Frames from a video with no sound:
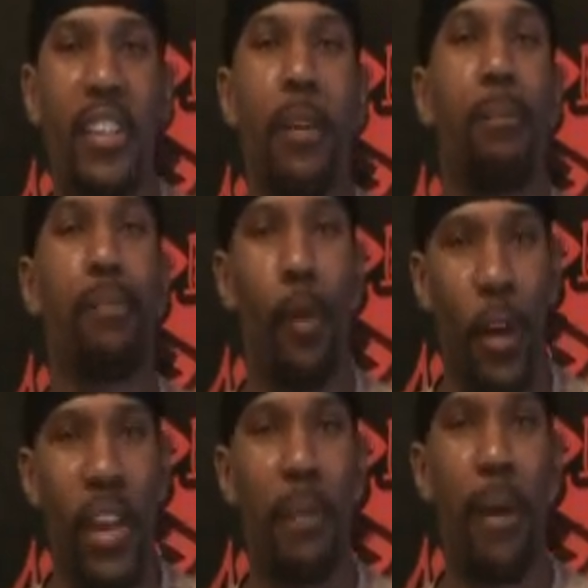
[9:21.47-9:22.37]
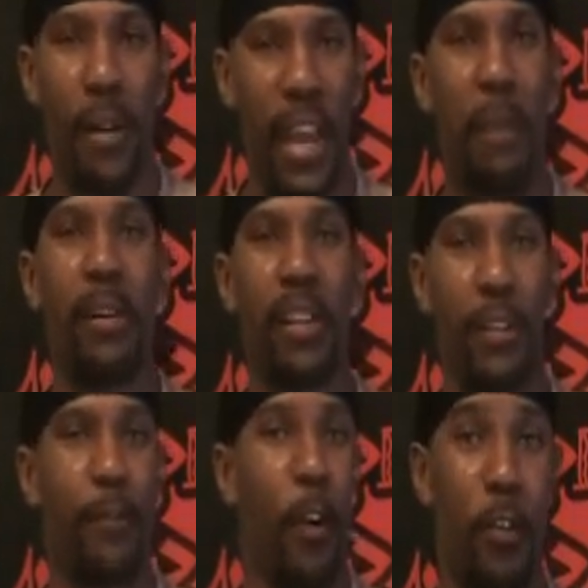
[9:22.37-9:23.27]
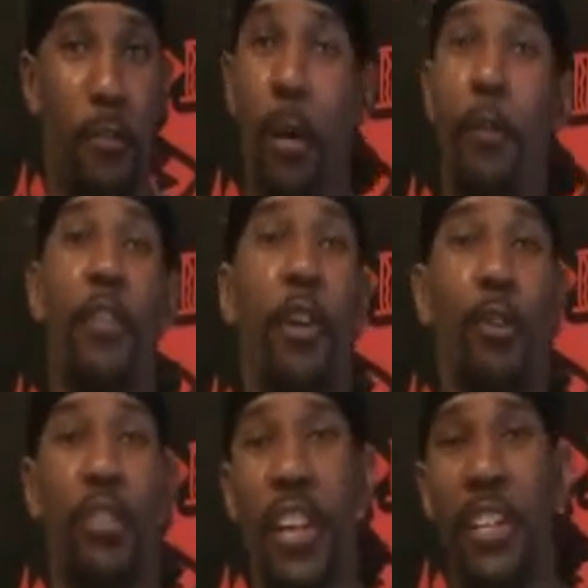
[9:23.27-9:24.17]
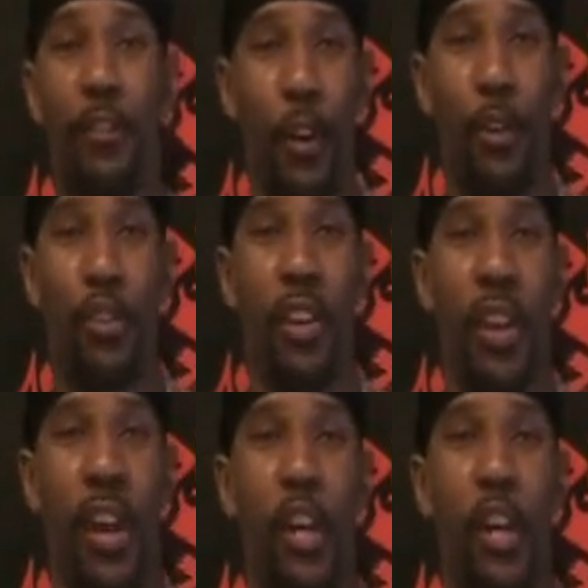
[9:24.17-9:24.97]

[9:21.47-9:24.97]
your boy Hip Hop Gamer confirmed both of those things first.